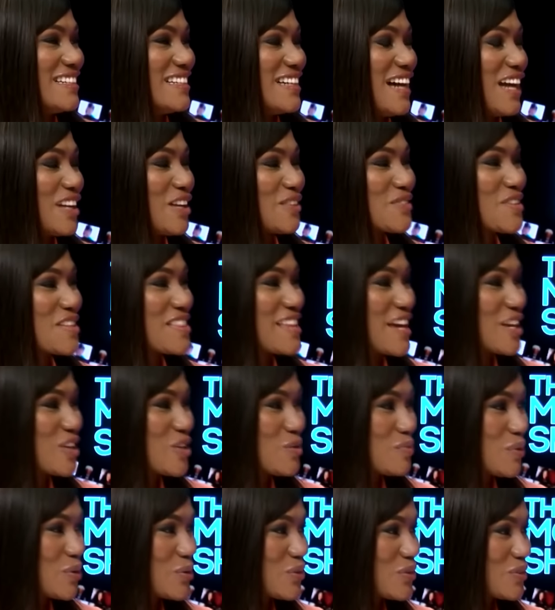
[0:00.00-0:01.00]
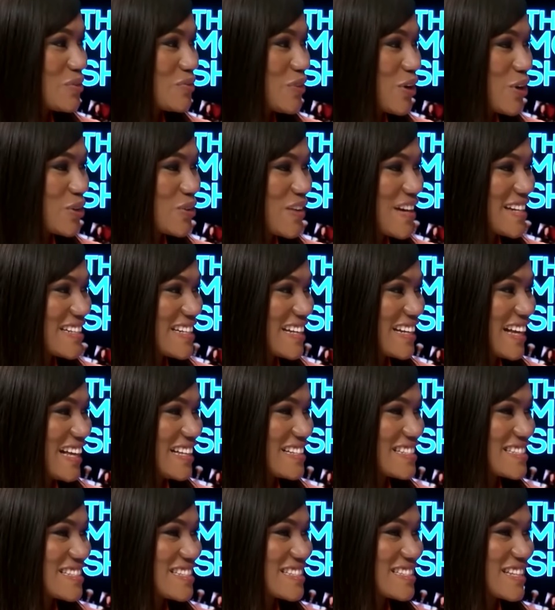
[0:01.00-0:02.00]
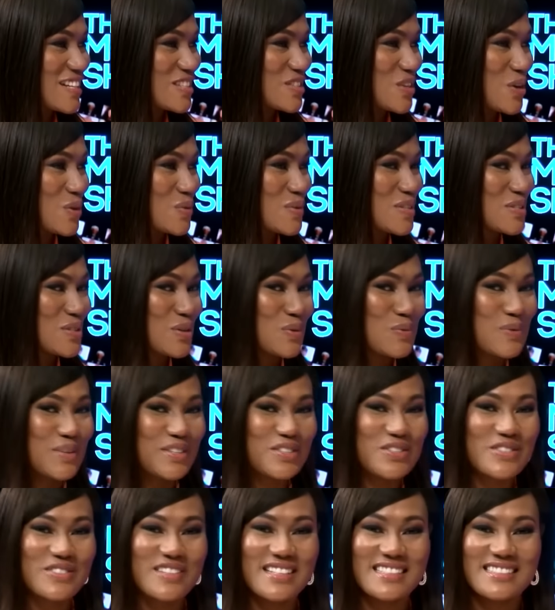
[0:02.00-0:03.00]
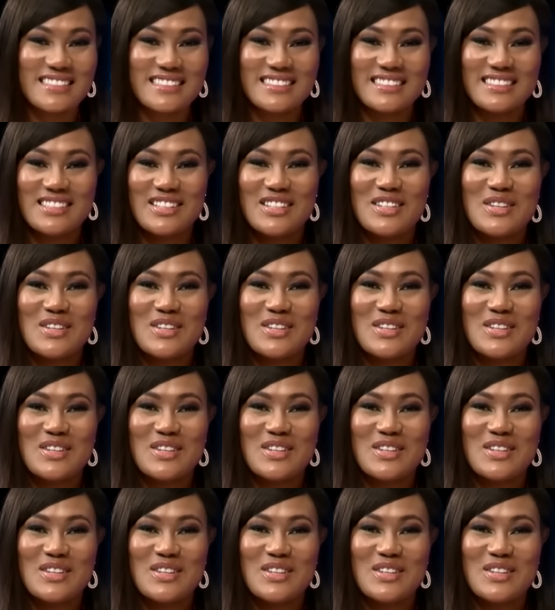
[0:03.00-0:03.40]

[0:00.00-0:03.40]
I'd love to thank you both for your great analysis, as always, on What's Trending.